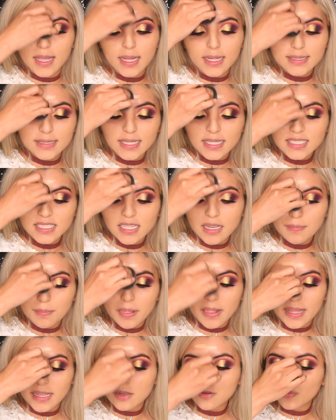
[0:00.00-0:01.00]
It's actually
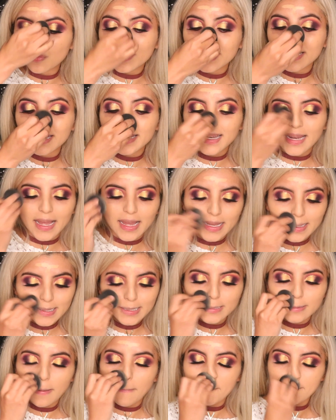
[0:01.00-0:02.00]
applying really
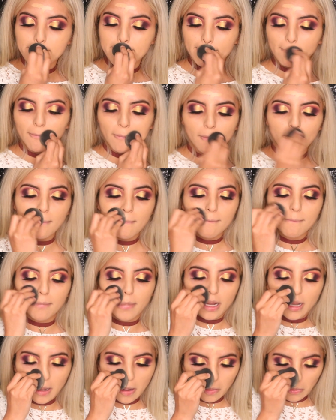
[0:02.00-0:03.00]
nice,
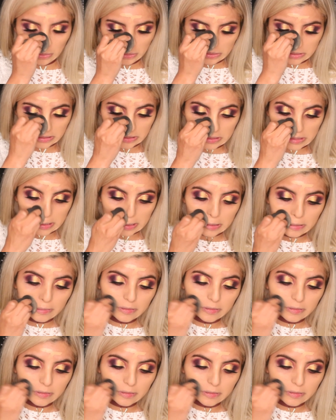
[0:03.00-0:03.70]
but we'll see.